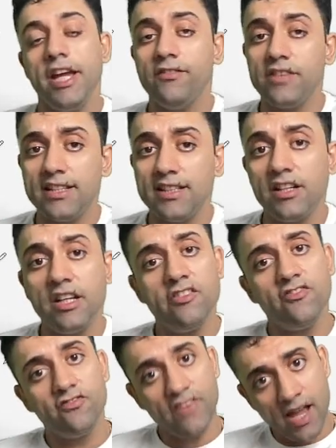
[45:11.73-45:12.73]
If there is a
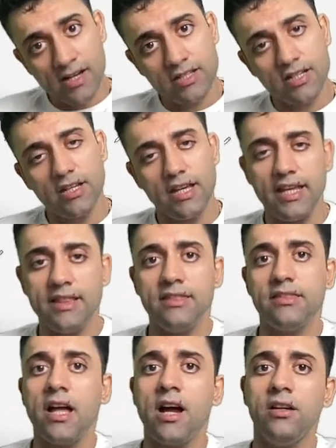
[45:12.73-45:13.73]
defect
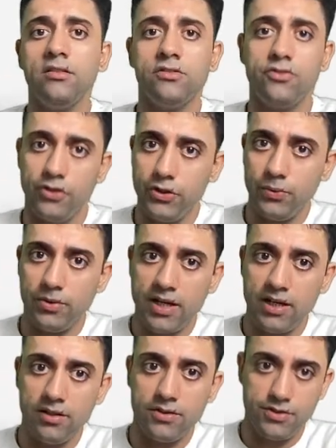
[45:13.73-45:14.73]
in the
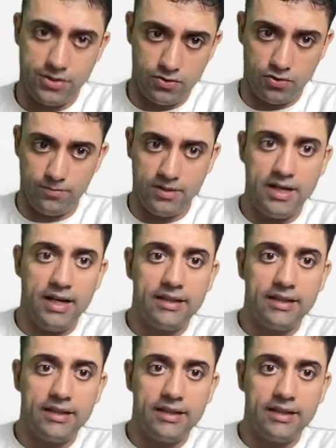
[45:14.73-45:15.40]
neural tube,